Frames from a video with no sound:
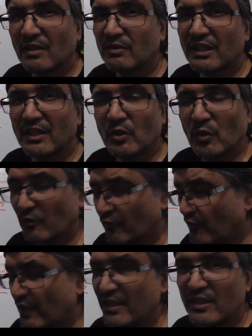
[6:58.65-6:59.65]
They'll check your
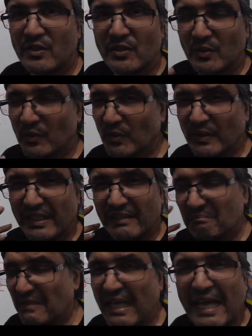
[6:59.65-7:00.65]
feet, your
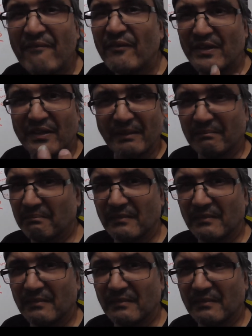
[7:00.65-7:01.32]
everything.